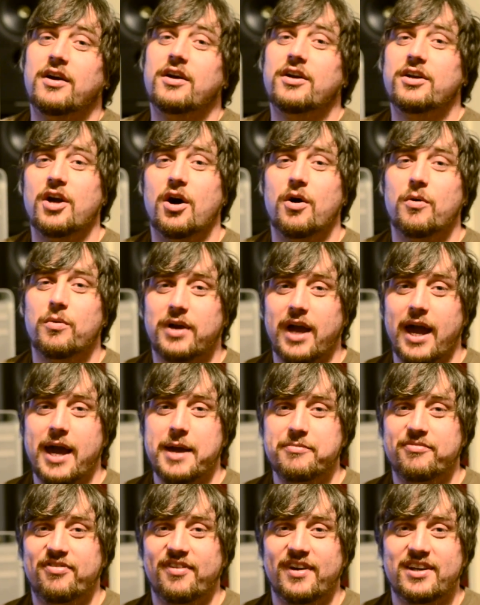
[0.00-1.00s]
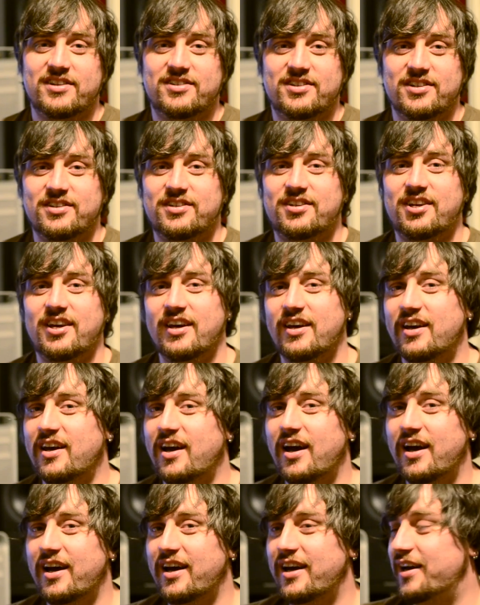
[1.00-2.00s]
Yo, Game Faces.
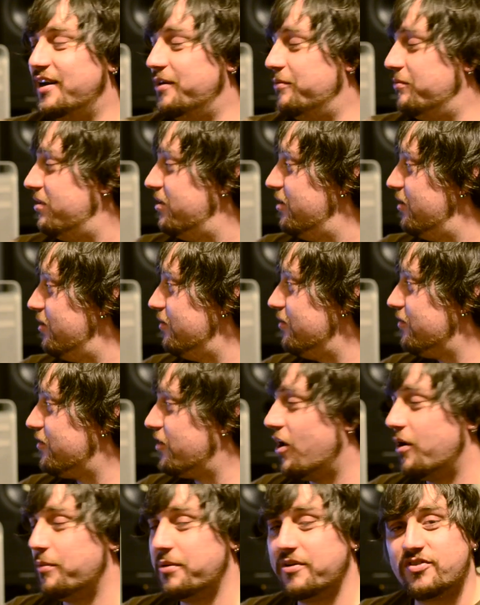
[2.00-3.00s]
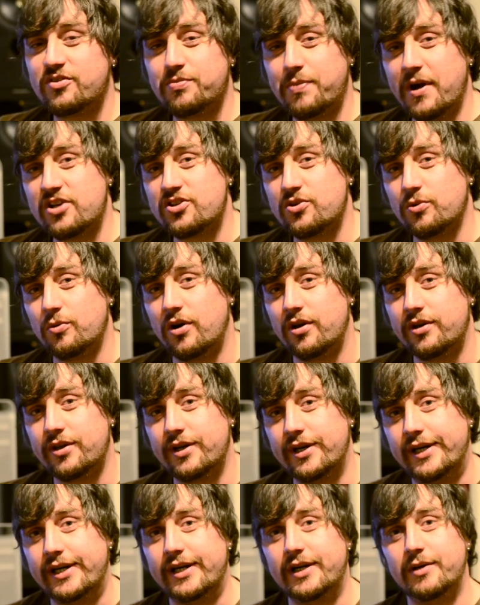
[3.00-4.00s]
We've got a bit of a special
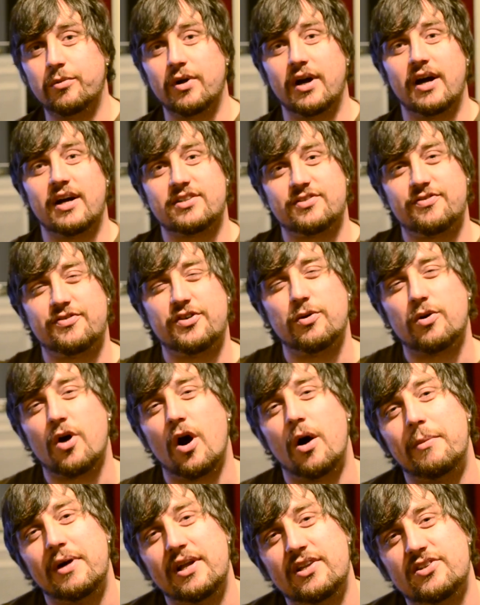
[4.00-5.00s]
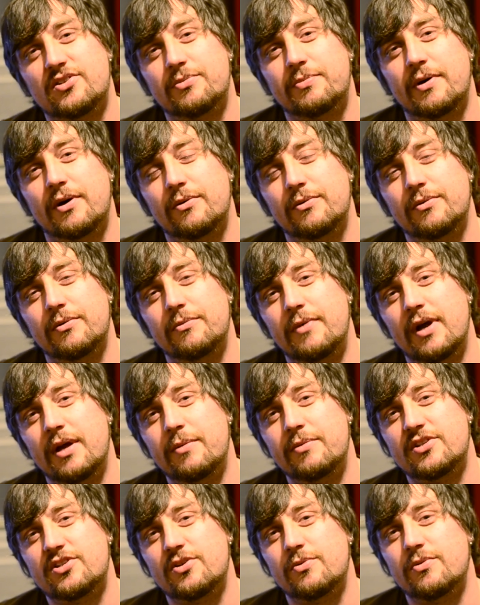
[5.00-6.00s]
one. We had a few comments about
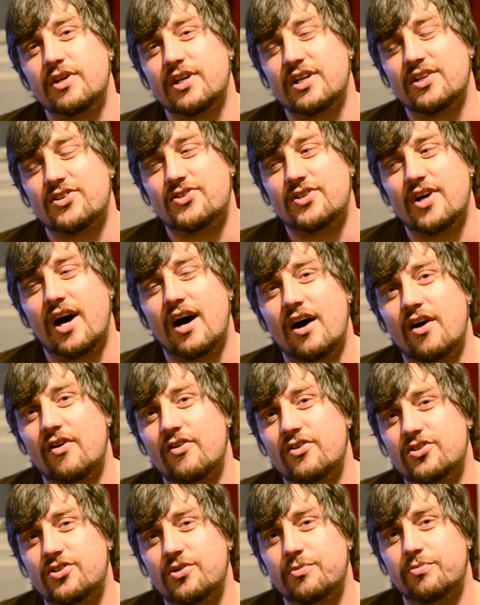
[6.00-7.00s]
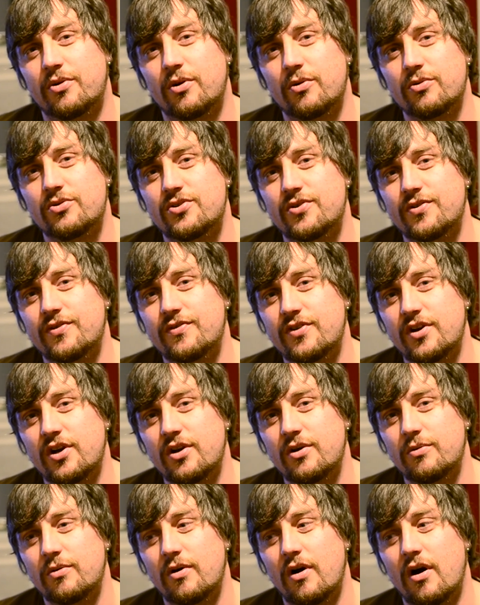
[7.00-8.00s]
maybe doing a guitarist approach
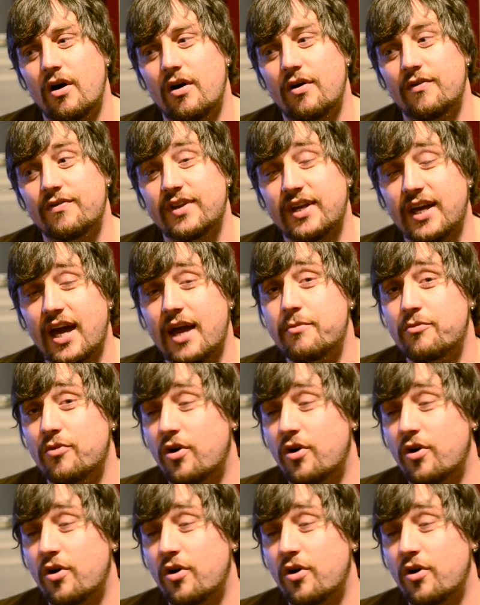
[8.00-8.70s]
review of the game